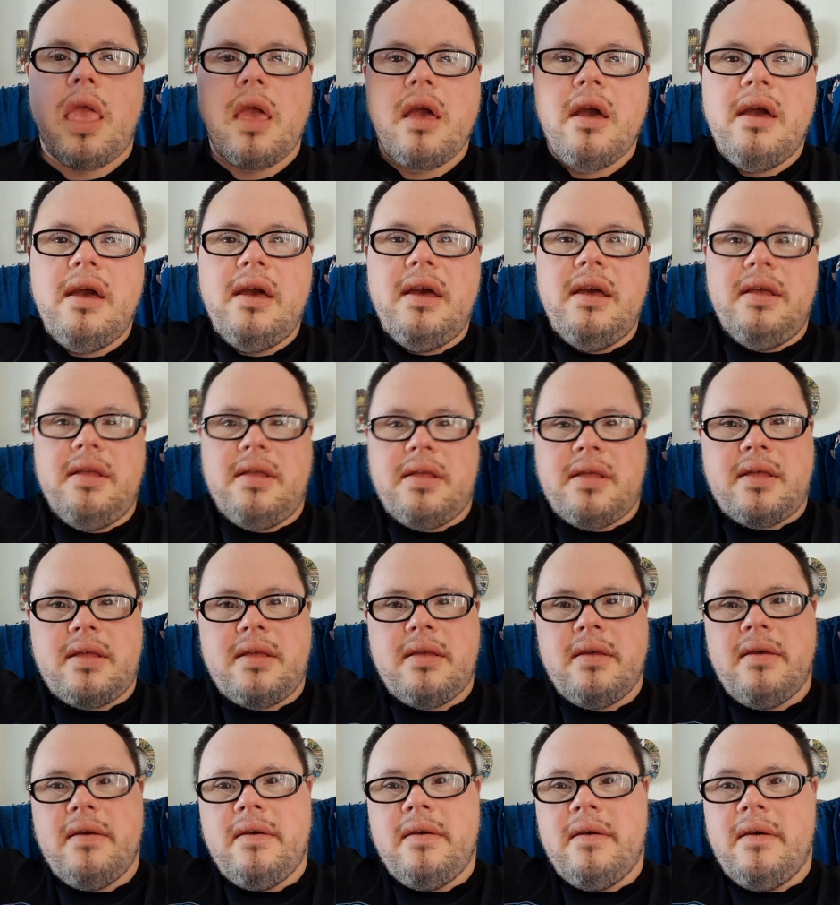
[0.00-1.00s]

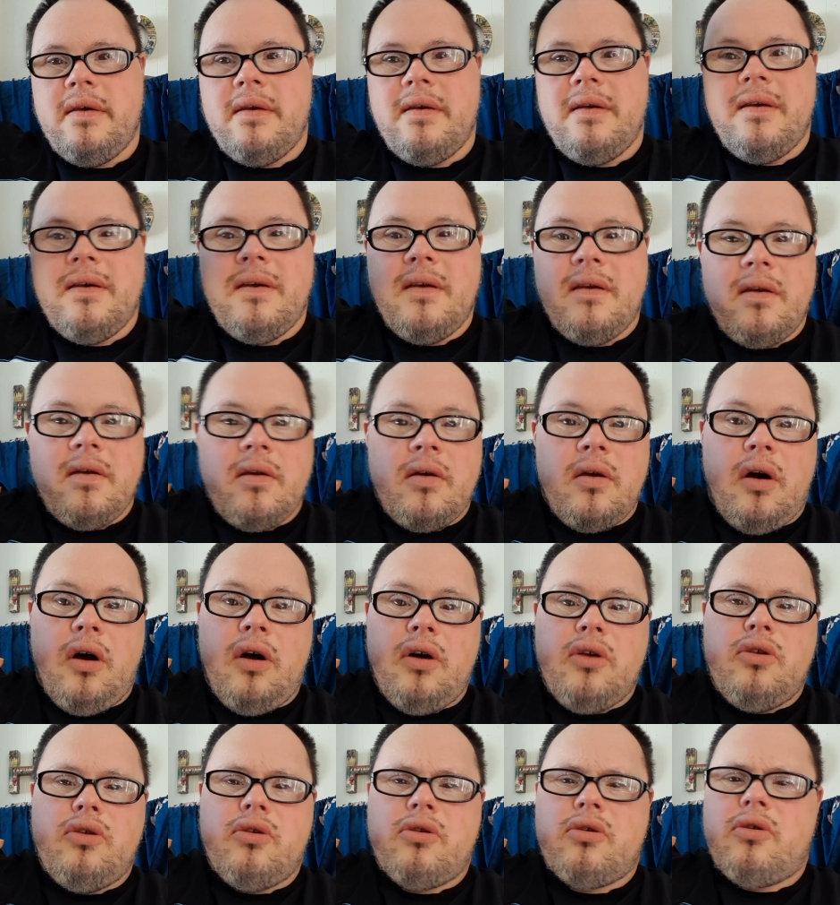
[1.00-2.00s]
It's
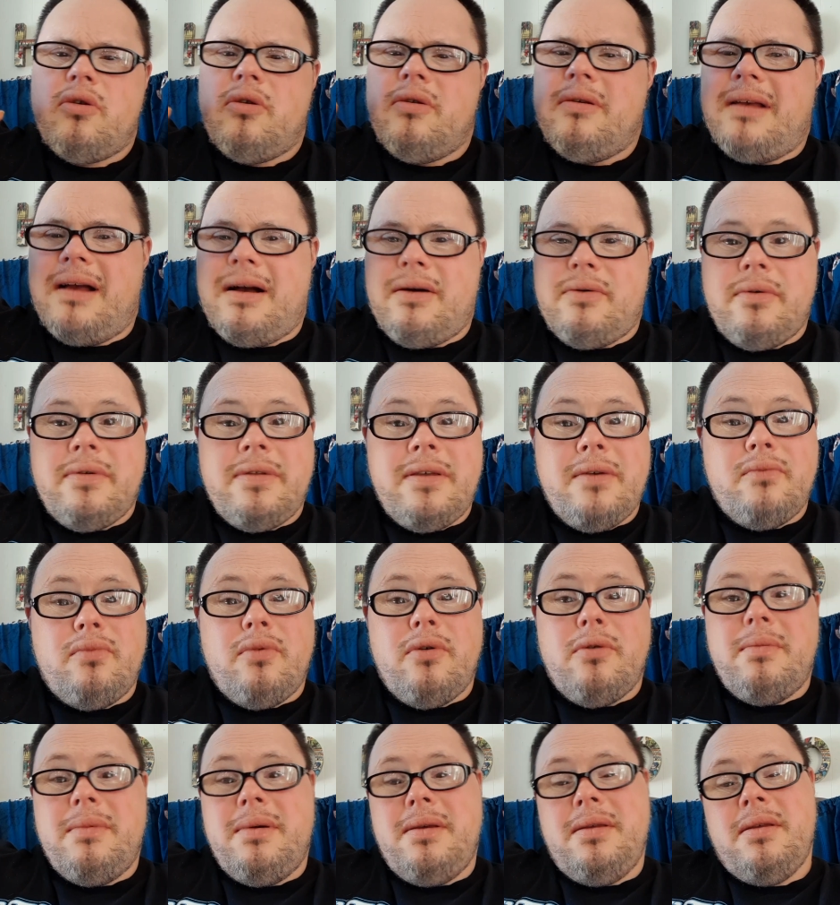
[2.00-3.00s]
are you going out with a
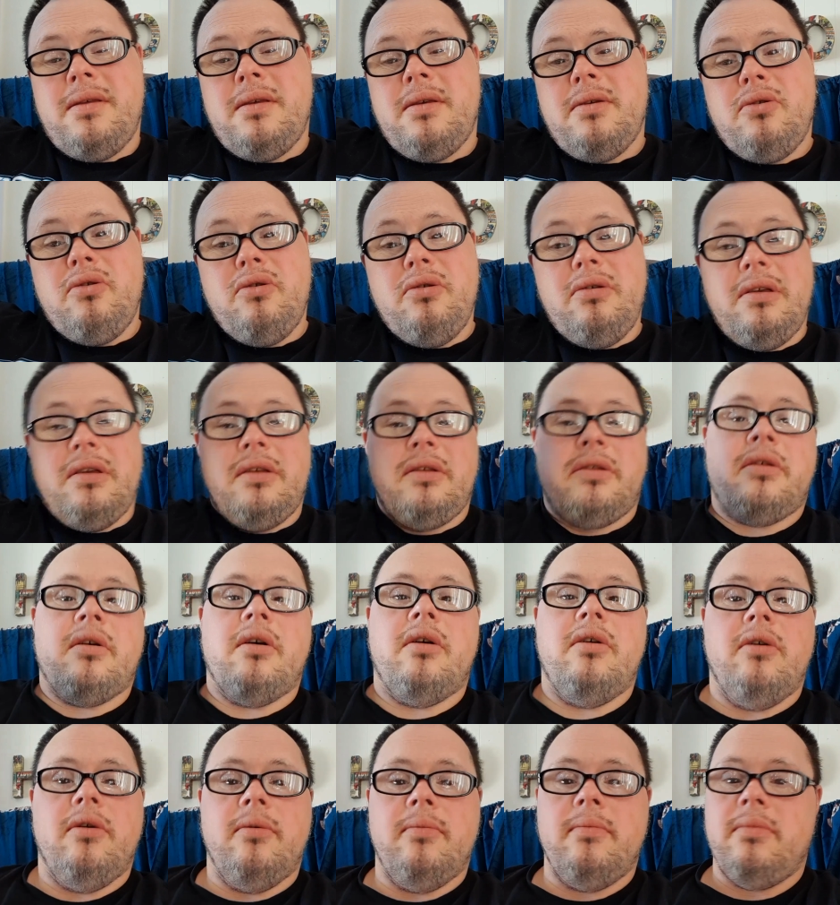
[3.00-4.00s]
woman you didn't
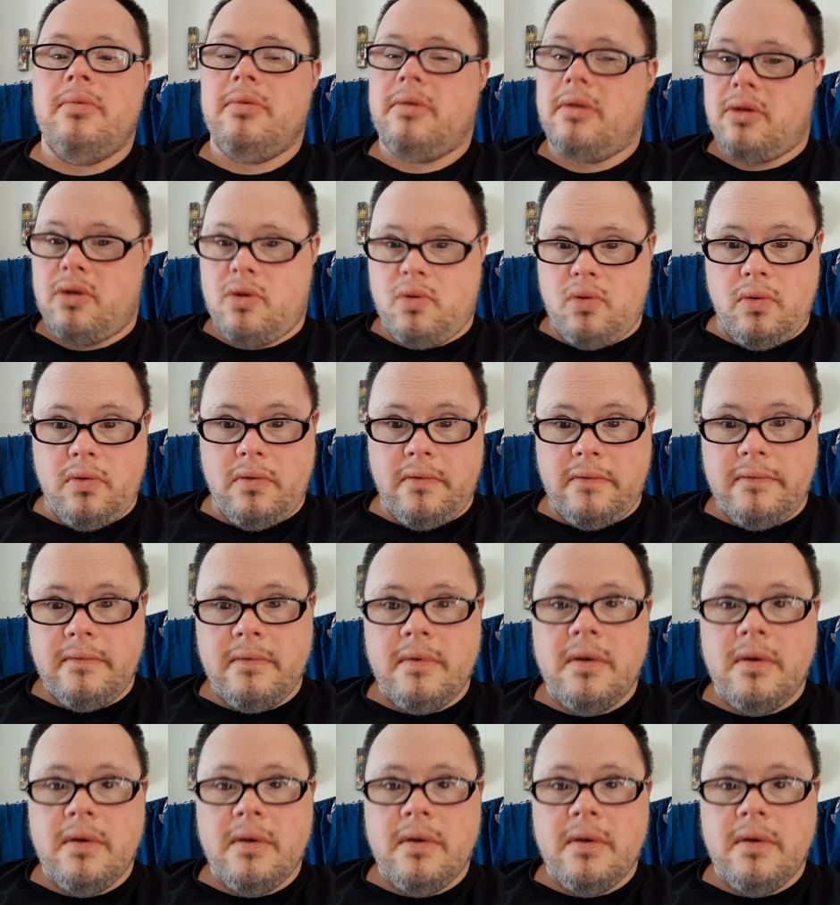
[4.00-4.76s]
tell them the truth?